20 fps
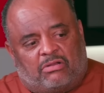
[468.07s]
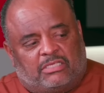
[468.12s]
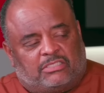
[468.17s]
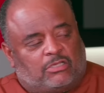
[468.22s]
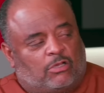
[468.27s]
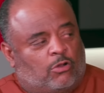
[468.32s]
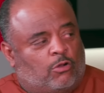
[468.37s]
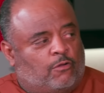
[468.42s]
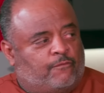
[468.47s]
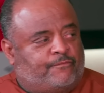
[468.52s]
these
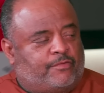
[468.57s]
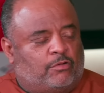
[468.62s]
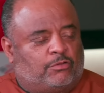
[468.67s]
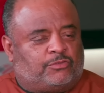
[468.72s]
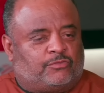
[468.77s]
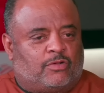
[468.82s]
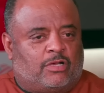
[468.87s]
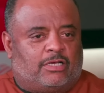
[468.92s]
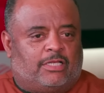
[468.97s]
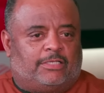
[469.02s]
old
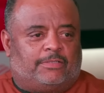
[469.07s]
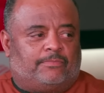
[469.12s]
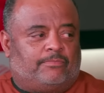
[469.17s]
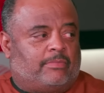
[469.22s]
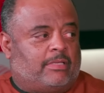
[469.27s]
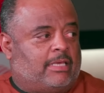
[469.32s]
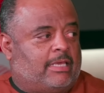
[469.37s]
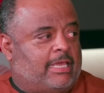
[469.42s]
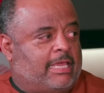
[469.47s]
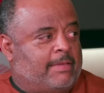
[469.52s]
folks running,"
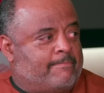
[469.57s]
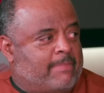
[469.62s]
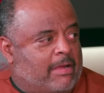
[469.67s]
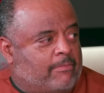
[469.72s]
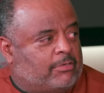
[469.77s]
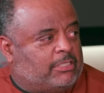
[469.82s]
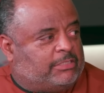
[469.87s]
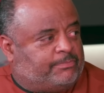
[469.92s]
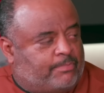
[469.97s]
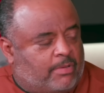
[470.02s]
and my
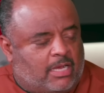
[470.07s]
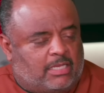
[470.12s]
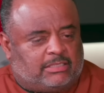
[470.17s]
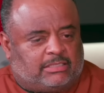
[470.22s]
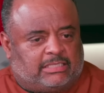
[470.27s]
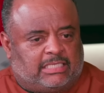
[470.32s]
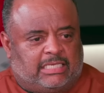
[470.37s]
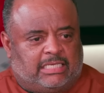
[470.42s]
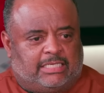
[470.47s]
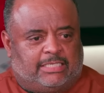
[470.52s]

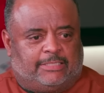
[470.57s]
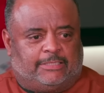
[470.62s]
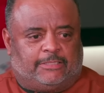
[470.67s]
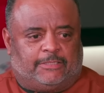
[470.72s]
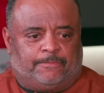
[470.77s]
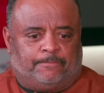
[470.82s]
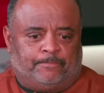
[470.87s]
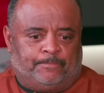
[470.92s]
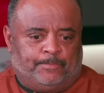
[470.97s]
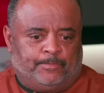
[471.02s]
response
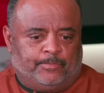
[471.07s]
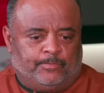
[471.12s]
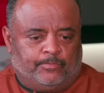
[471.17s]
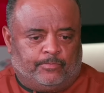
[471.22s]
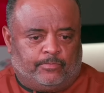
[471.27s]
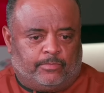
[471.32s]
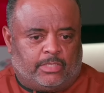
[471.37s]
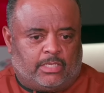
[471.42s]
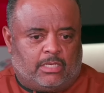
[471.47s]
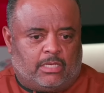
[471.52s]
is,
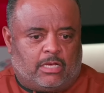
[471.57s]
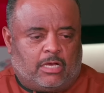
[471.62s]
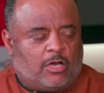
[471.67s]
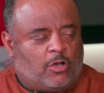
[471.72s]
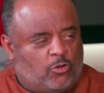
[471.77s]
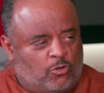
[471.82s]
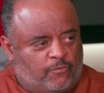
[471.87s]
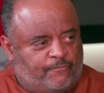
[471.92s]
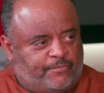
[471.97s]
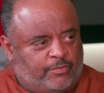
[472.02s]

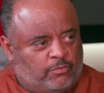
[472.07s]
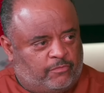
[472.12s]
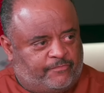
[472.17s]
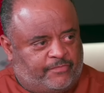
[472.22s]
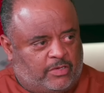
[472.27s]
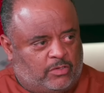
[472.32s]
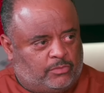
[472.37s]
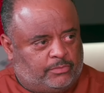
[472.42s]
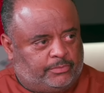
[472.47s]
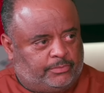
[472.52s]
"Old folk
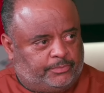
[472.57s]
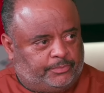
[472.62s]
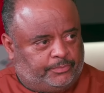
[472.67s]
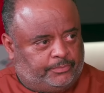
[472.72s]
vote."